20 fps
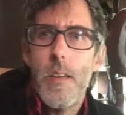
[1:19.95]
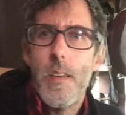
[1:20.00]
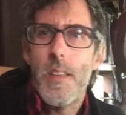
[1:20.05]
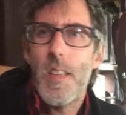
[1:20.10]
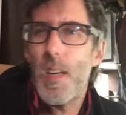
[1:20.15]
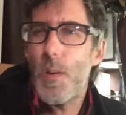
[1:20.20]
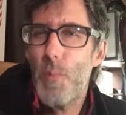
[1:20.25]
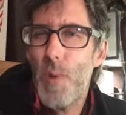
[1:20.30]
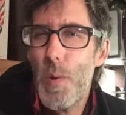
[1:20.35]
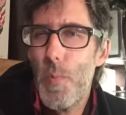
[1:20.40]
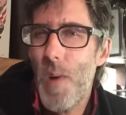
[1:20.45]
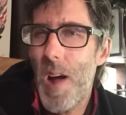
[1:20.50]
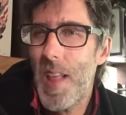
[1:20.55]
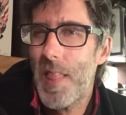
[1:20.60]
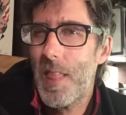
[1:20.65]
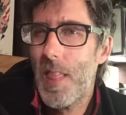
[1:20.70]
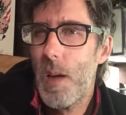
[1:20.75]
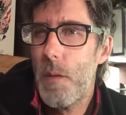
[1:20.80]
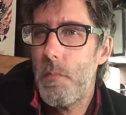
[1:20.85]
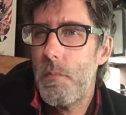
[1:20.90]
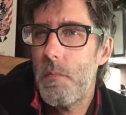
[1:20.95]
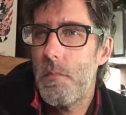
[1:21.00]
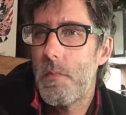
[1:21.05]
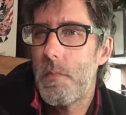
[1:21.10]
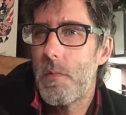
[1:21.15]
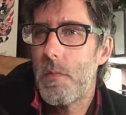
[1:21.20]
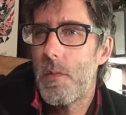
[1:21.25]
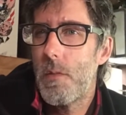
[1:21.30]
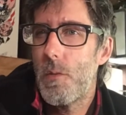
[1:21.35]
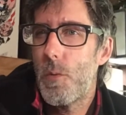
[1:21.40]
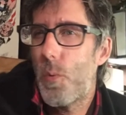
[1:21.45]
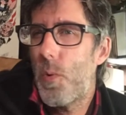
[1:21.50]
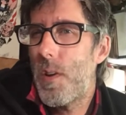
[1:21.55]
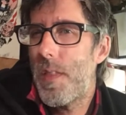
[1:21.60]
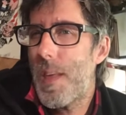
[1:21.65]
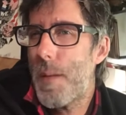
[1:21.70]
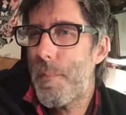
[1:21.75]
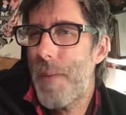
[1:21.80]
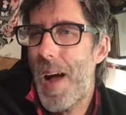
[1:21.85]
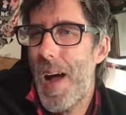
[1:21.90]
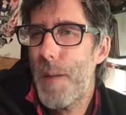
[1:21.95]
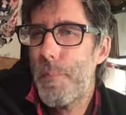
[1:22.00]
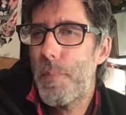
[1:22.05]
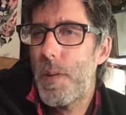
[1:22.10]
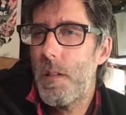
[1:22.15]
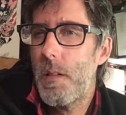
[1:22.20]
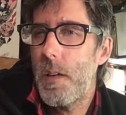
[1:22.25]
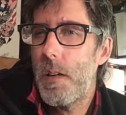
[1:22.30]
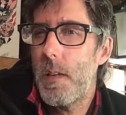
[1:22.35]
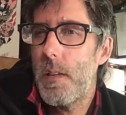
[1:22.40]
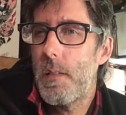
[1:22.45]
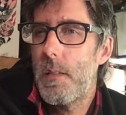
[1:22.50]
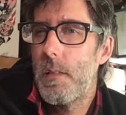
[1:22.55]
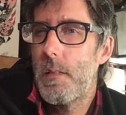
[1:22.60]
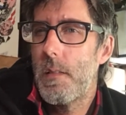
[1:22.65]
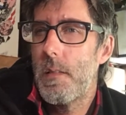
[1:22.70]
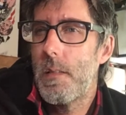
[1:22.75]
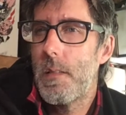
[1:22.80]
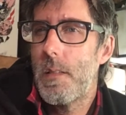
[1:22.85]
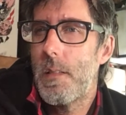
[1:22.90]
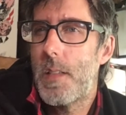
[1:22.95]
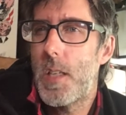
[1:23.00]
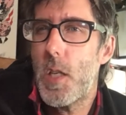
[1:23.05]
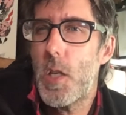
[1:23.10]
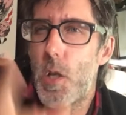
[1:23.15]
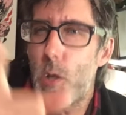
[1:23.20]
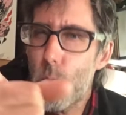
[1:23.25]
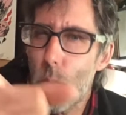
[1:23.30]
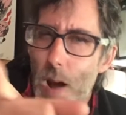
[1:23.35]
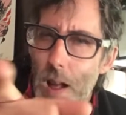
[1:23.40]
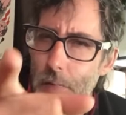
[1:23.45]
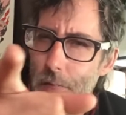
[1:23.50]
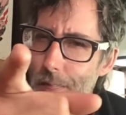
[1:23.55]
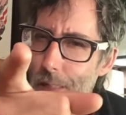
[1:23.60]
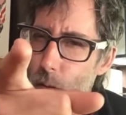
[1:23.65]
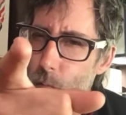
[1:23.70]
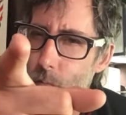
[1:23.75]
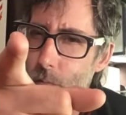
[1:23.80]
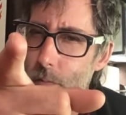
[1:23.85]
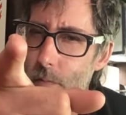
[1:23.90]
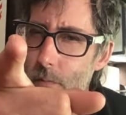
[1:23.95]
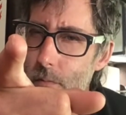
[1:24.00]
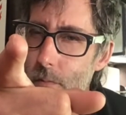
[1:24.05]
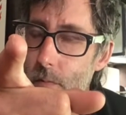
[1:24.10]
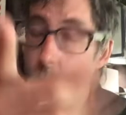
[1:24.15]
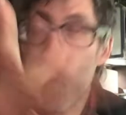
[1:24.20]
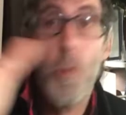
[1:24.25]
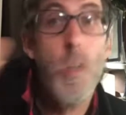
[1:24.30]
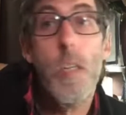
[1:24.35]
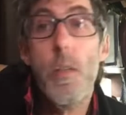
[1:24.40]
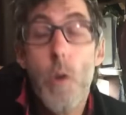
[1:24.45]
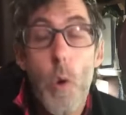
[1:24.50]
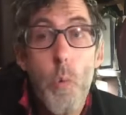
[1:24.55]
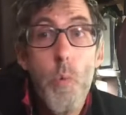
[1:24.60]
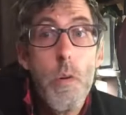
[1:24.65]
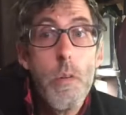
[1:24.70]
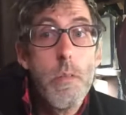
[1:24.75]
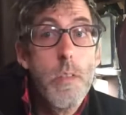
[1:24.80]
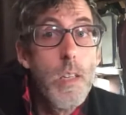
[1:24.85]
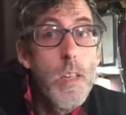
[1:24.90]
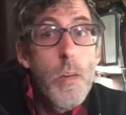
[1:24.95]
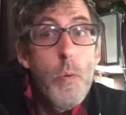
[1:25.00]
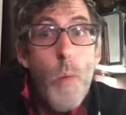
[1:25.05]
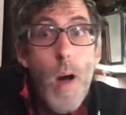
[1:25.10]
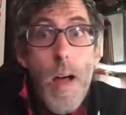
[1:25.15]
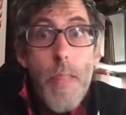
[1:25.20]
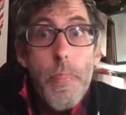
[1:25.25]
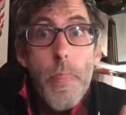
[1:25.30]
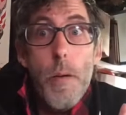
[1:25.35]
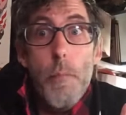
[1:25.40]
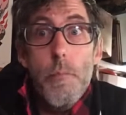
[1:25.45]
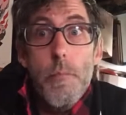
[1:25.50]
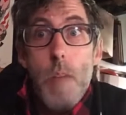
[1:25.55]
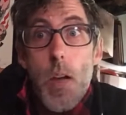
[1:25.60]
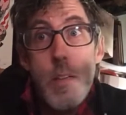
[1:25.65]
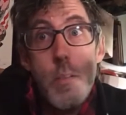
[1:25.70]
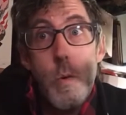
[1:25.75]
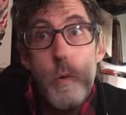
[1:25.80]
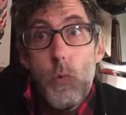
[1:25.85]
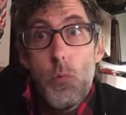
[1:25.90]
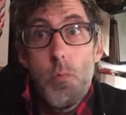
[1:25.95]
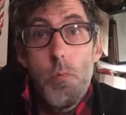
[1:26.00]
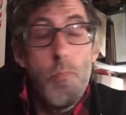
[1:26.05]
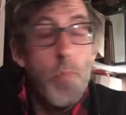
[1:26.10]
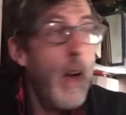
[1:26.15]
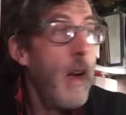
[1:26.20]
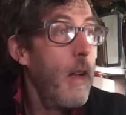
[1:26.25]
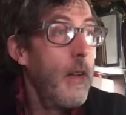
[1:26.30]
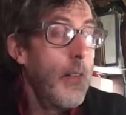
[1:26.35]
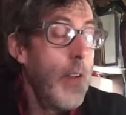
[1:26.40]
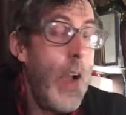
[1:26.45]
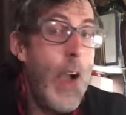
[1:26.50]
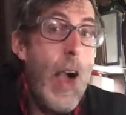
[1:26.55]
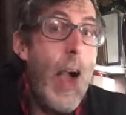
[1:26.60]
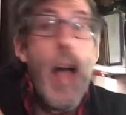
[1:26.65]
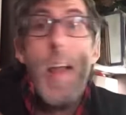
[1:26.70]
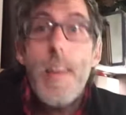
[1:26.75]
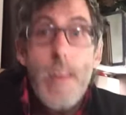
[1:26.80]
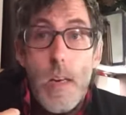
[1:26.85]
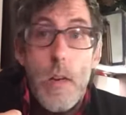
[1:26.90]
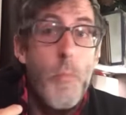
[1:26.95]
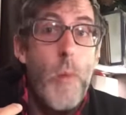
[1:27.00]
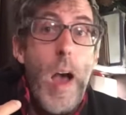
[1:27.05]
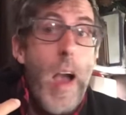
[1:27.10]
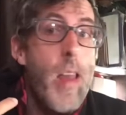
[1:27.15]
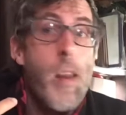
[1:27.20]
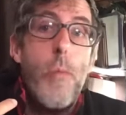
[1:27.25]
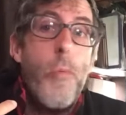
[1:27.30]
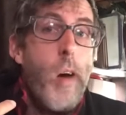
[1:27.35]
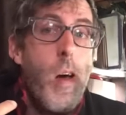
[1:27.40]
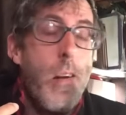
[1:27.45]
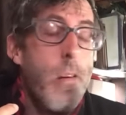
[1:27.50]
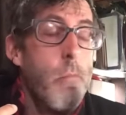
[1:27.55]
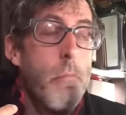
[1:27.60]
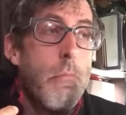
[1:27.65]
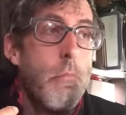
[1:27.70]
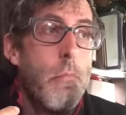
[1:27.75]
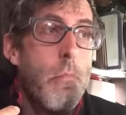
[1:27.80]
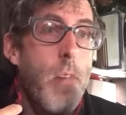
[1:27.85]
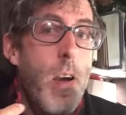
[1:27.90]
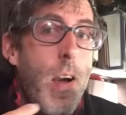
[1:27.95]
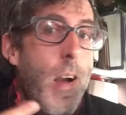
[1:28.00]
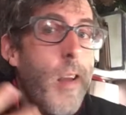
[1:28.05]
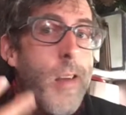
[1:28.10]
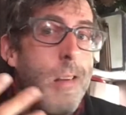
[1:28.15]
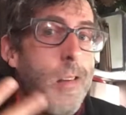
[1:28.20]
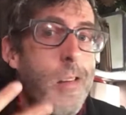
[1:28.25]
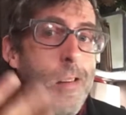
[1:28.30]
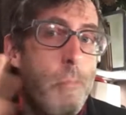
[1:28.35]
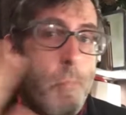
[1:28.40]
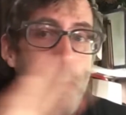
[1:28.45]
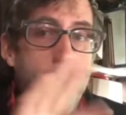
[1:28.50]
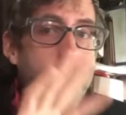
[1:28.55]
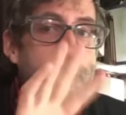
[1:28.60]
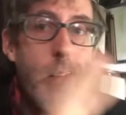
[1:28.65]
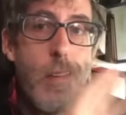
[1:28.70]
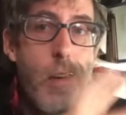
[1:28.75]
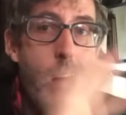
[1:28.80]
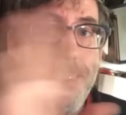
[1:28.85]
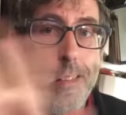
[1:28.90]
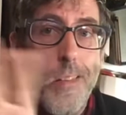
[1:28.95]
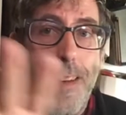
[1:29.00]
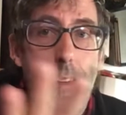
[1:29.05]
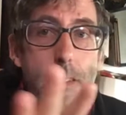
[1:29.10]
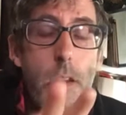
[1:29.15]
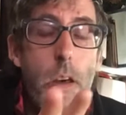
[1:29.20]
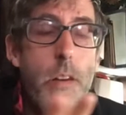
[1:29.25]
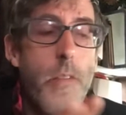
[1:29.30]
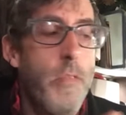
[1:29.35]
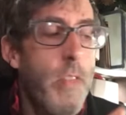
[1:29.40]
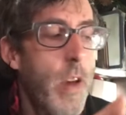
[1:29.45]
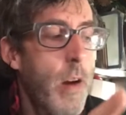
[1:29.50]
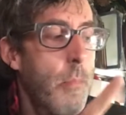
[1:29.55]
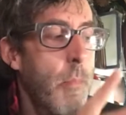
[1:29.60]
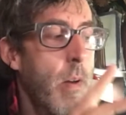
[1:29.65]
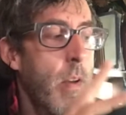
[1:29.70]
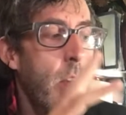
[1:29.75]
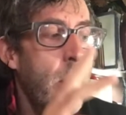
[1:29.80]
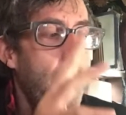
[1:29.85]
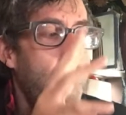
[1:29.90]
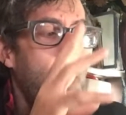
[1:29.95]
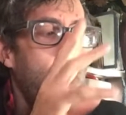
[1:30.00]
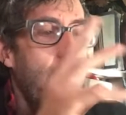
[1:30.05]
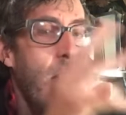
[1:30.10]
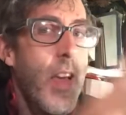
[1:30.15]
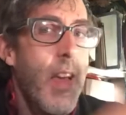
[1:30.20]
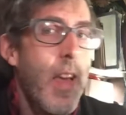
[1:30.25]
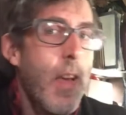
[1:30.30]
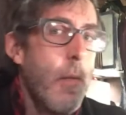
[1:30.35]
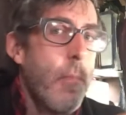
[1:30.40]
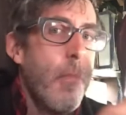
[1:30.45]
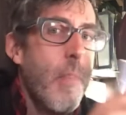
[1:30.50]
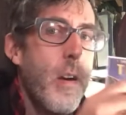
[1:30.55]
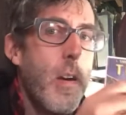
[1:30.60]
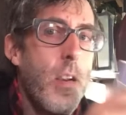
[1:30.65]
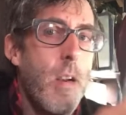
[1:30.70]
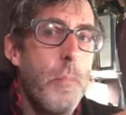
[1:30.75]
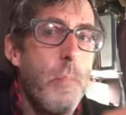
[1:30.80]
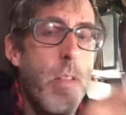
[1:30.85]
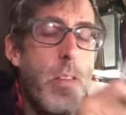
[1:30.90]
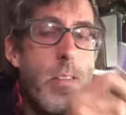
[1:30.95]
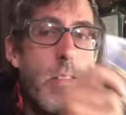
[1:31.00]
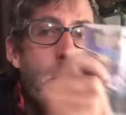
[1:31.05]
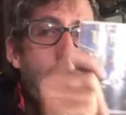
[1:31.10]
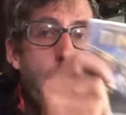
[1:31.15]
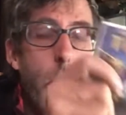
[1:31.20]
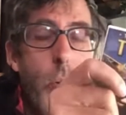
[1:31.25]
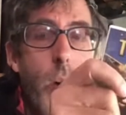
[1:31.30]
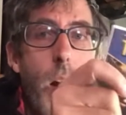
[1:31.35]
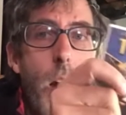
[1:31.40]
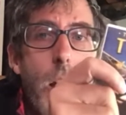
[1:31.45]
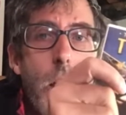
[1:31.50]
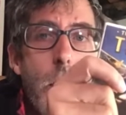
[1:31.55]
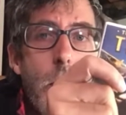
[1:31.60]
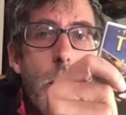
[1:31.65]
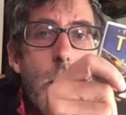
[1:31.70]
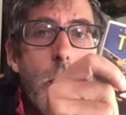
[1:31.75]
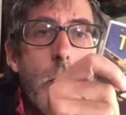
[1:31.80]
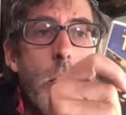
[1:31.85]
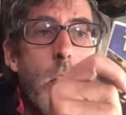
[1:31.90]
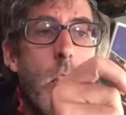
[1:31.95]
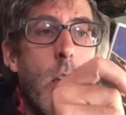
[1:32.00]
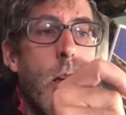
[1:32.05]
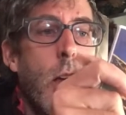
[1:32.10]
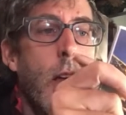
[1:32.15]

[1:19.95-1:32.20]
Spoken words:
Did we want them? Were they popular? Did you want them? Which is cool. Did you want them? That's cool. I didn't want them. I saw none of them. Am a complete surprise.